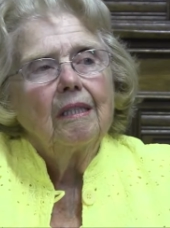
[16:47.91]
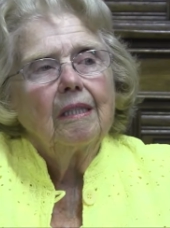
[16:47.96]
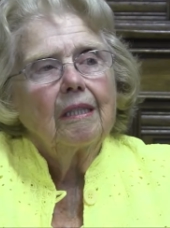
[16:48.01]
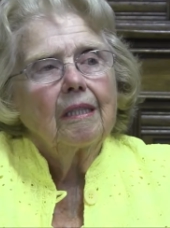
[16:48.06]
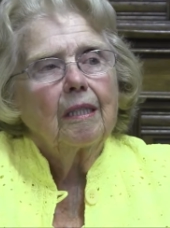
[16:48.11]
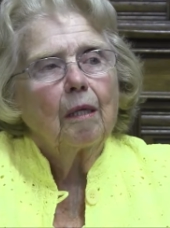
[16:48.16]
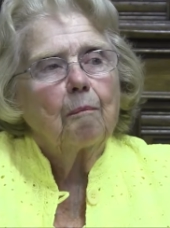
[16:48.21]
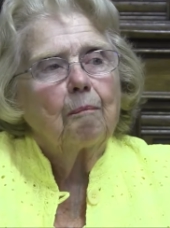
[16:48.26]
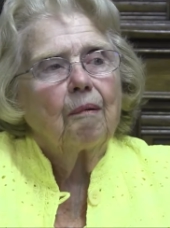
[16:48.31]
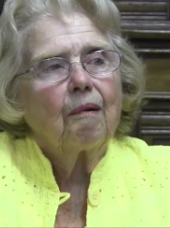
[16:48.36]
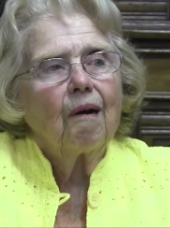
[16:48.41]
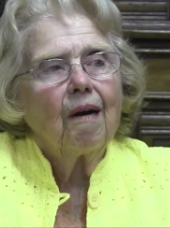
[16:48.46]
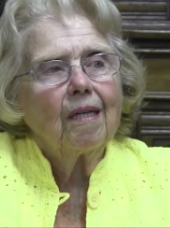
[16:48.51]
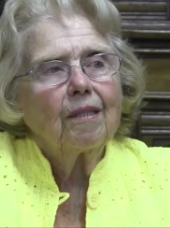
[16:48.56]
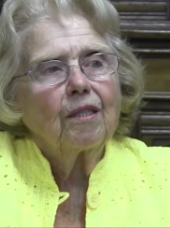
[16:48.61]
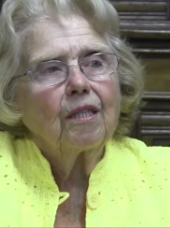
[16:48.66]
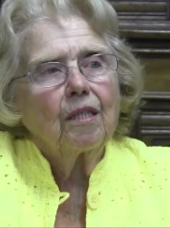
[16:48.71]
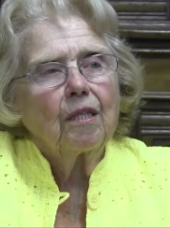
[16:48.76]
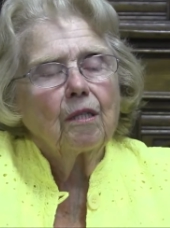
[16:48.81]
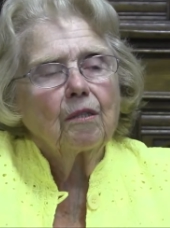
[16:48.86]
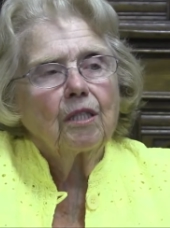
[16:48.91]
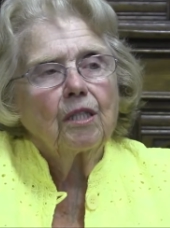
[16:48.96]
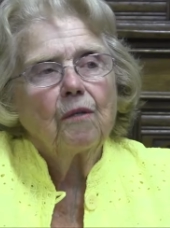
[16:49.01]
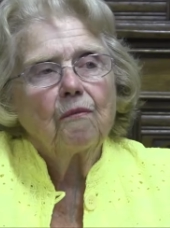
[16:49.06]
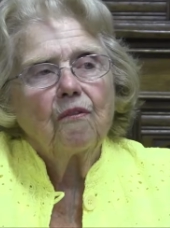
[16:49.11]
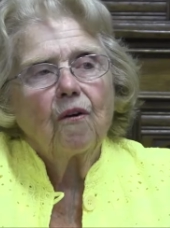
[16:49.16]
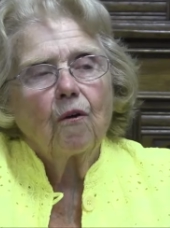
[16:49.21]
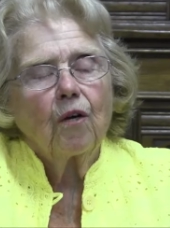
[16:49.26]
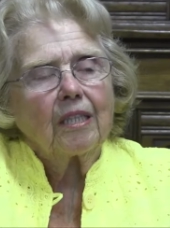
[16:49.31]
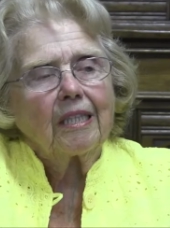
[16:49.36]
the presidents
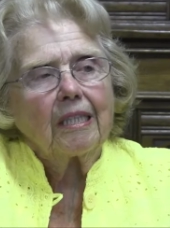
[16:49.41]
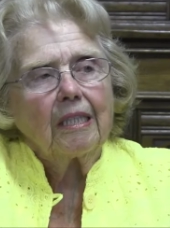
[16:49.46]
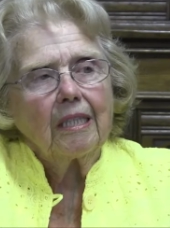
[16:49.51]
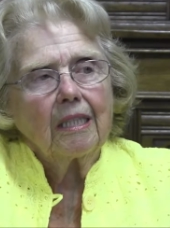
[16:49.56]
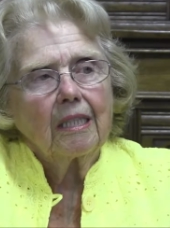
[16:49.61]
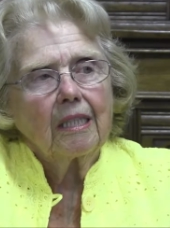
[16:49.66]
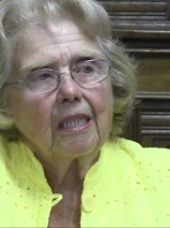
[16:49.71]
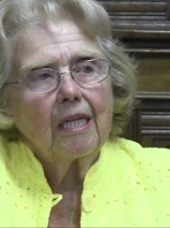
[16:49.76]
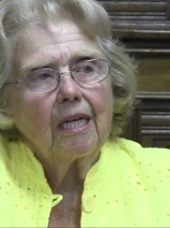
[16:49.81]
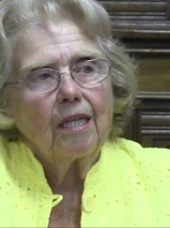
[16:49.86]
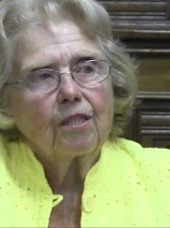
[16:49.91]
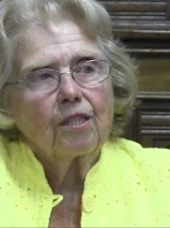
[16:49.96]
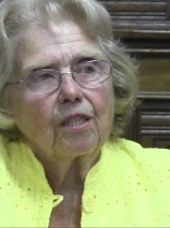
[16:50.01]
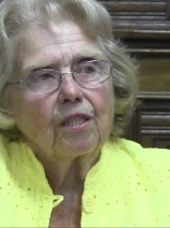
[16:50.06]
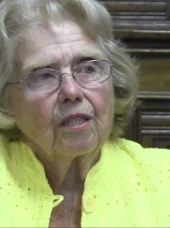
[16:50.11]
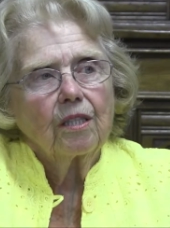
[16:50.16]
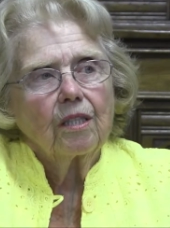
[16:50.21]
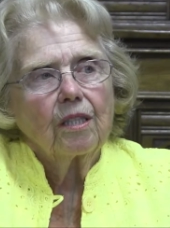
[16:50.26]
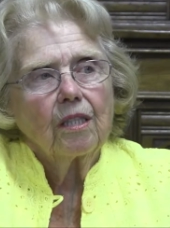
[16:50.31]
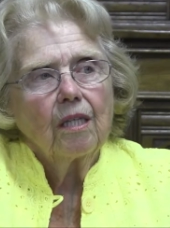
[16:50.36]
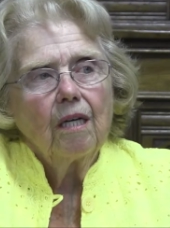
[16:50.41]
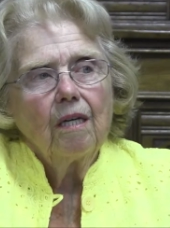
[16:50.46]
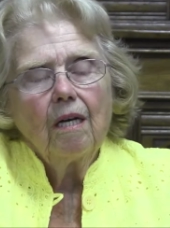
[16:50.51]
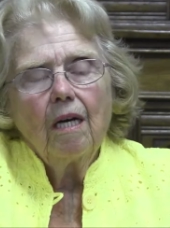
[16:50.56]
of organizations.